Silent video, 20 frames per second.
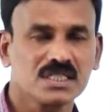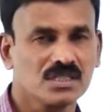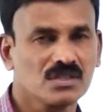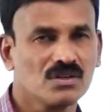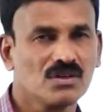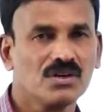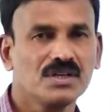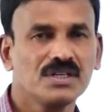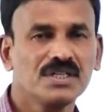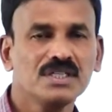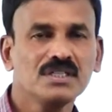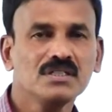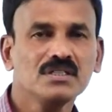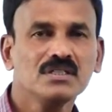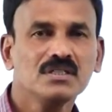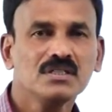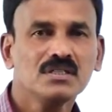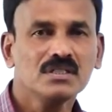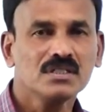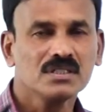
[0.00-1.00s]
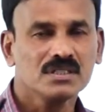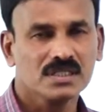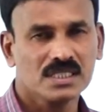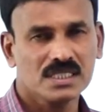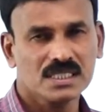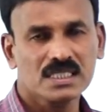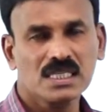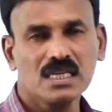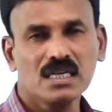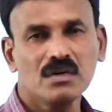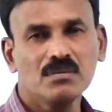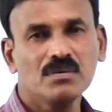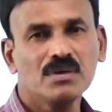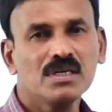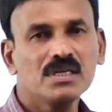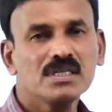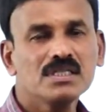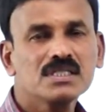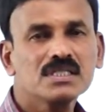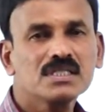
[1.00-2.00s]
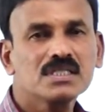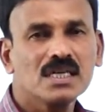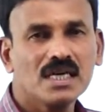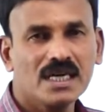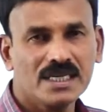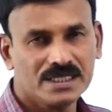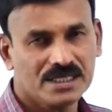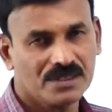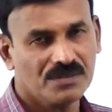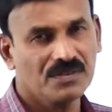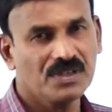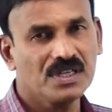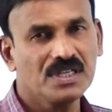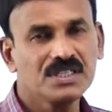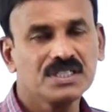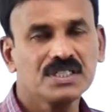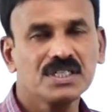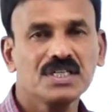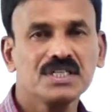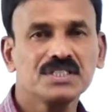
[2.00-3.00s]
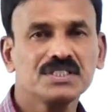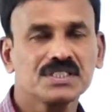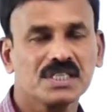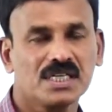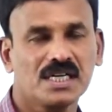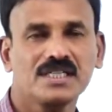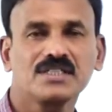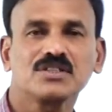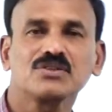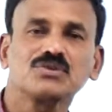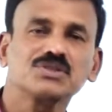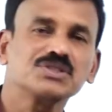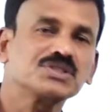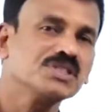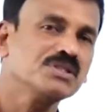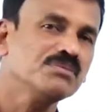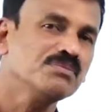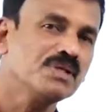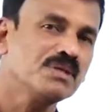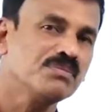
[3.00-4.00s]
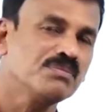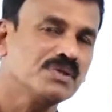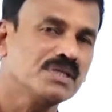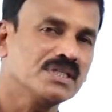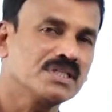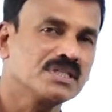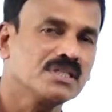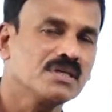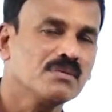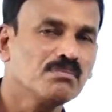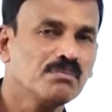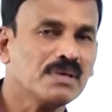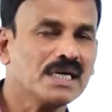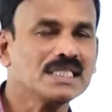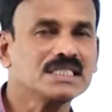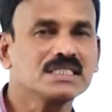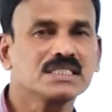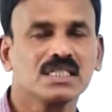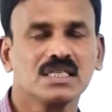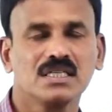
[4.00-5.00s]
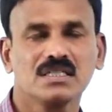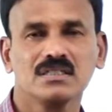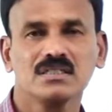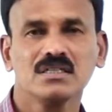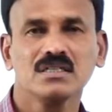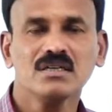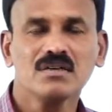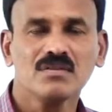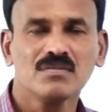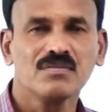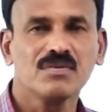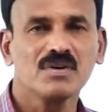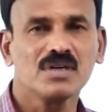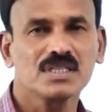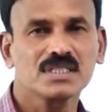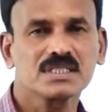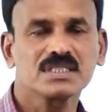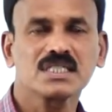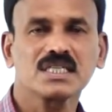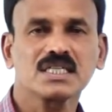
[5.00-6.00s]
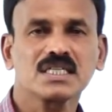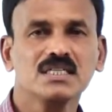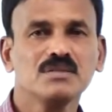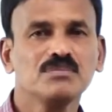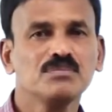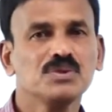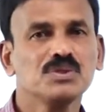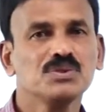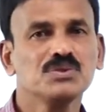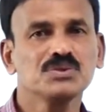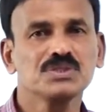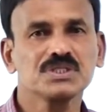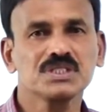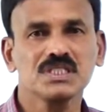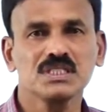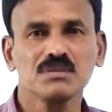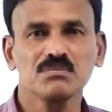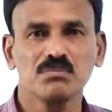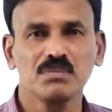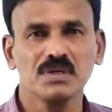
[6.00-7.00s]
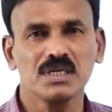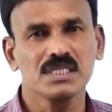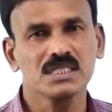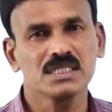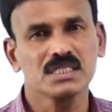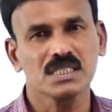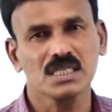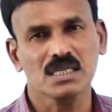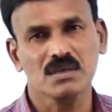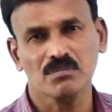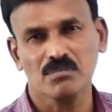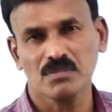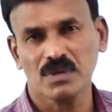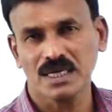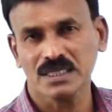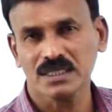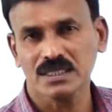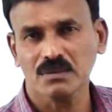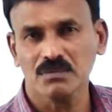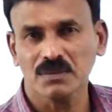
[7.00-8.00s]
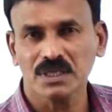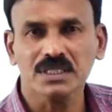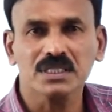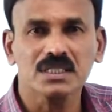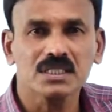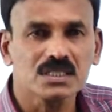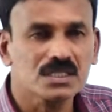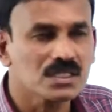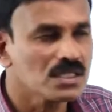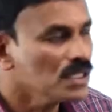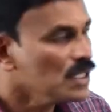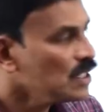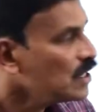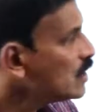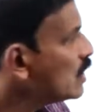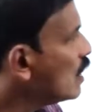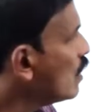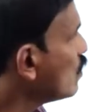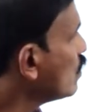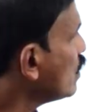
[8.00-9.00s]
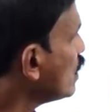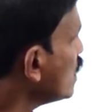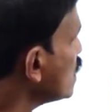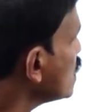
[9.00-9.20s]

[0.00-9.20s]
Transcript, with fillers: regarding the syllabus and the weightage and the question paper pattern for second P U C basic mathematics. Now, let